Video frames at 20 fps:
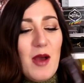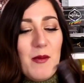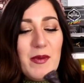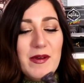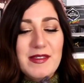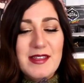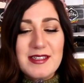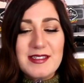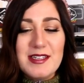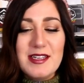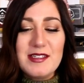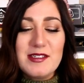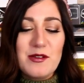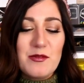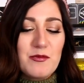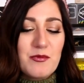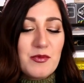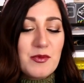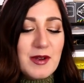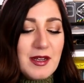But this is
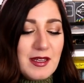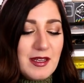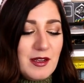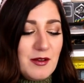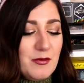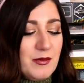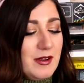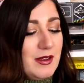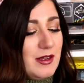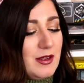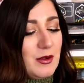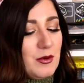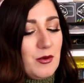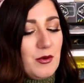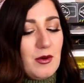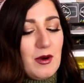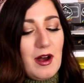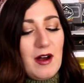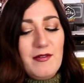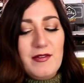really, really
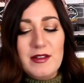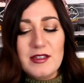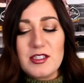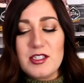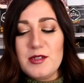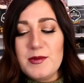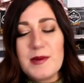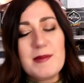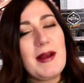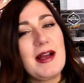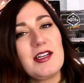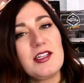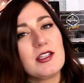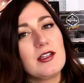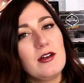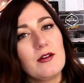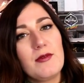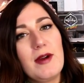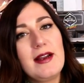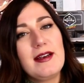cool. I'll feel super
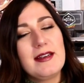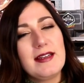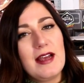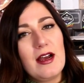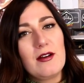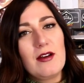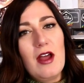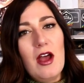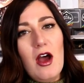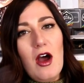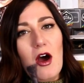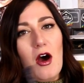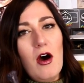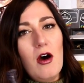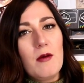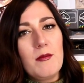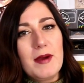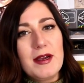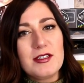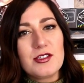magical writing down
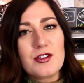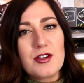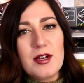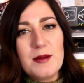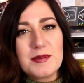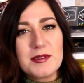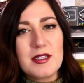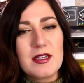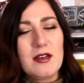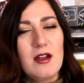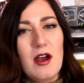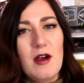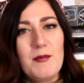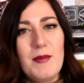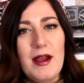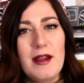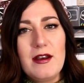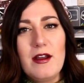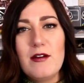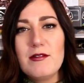all my scripts and all
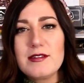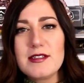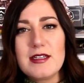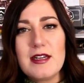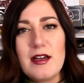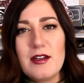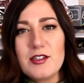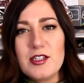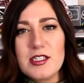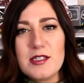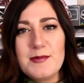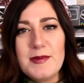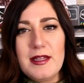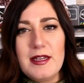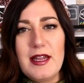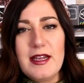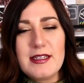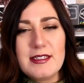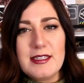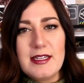my notes and I'll just be
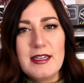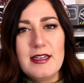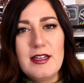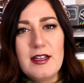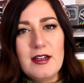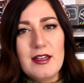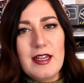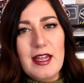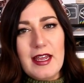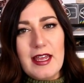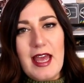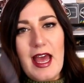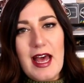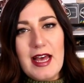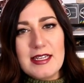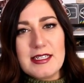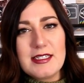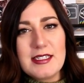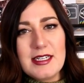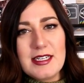like sitting here like
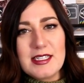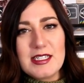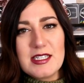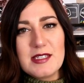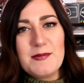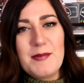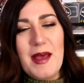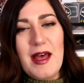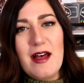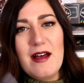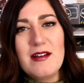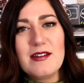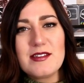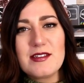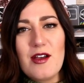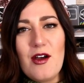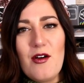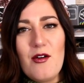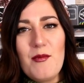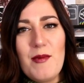casting
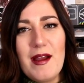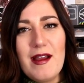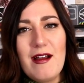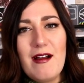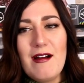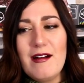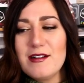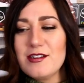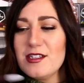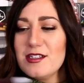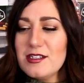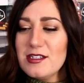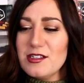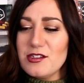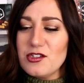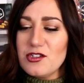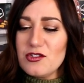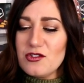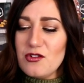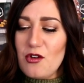spells. Oh my gosh, this
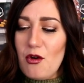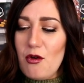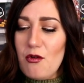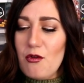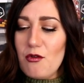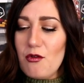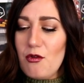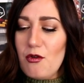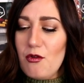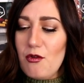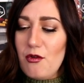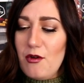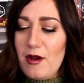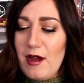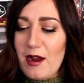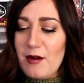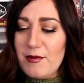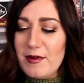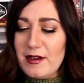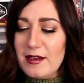is so cool.
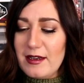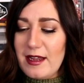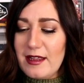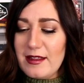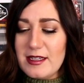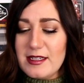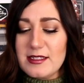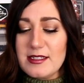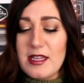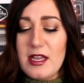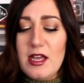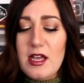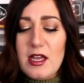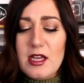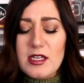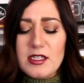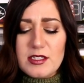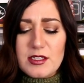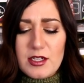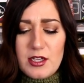I really like this.
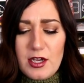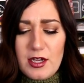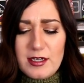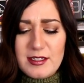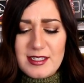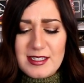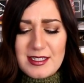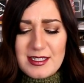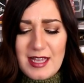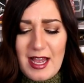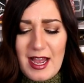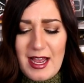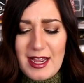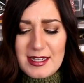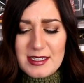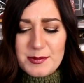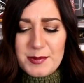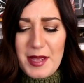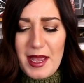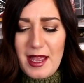It's good
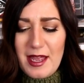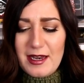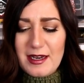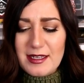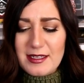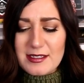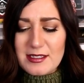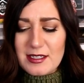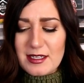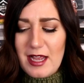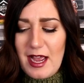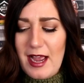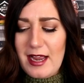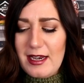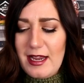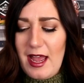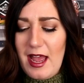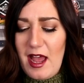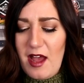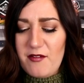size pen. It's
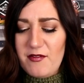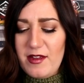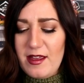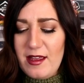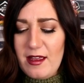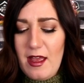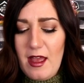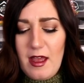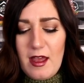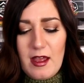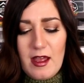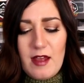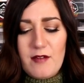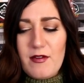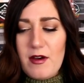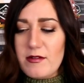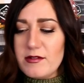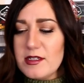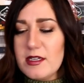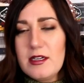kind of heavy.
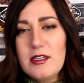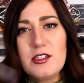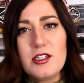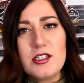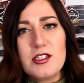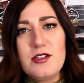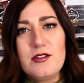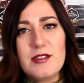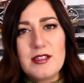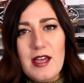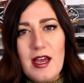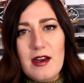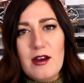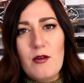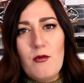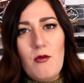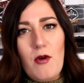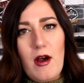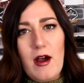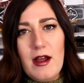If I was going to just use it out
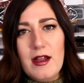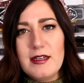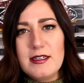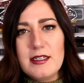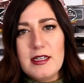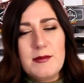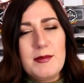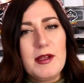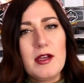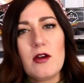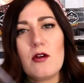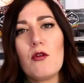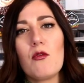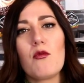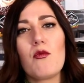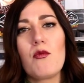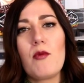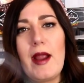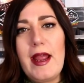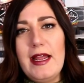of wand, it'd be a
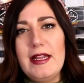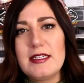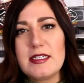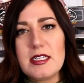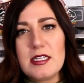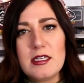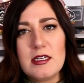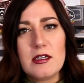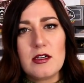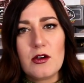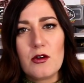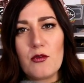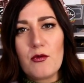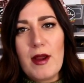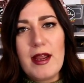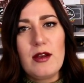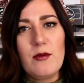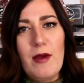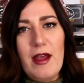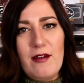great,
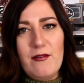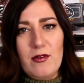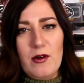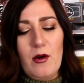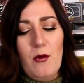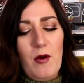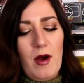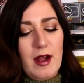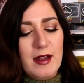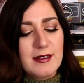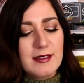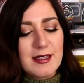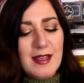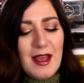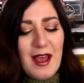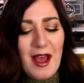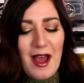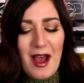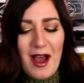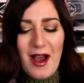great weight for a wand.
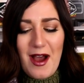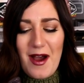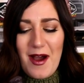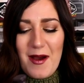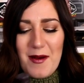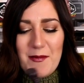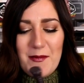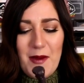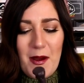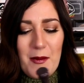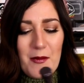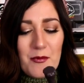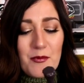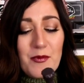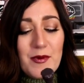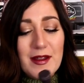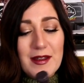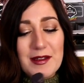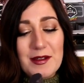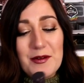Um,
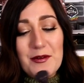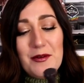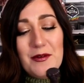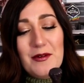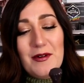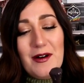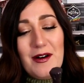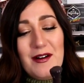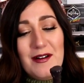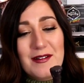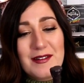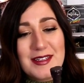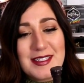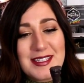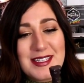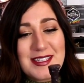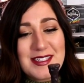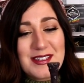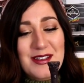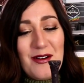really cool. Oh,
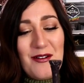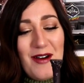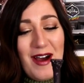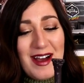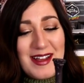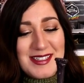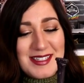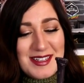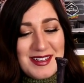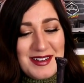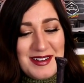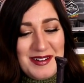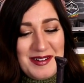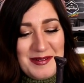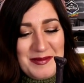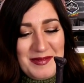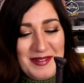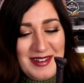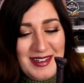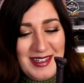this is so
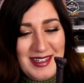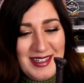awesome.